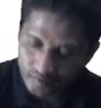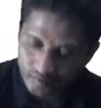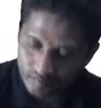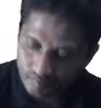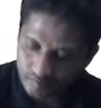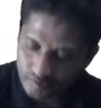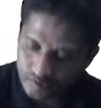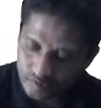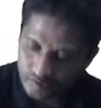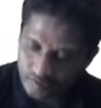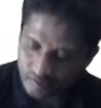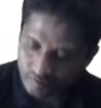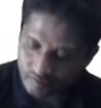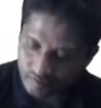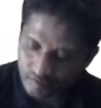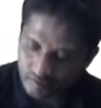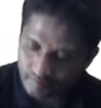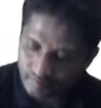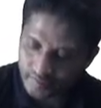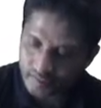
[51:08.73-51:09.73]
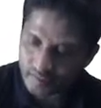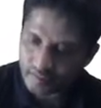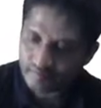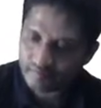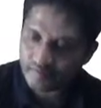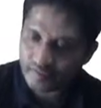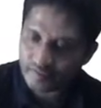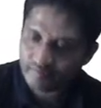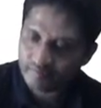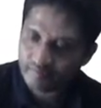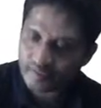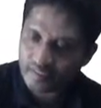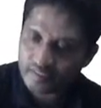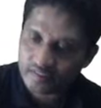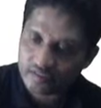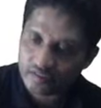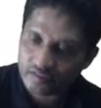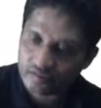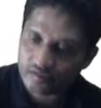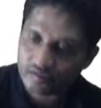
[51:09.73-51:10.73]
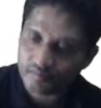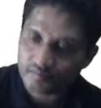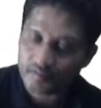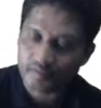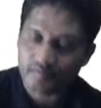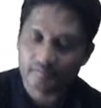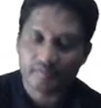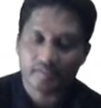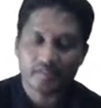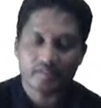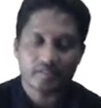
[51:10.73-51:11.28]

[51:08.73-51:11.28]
which is equal to 25. Answer is option B.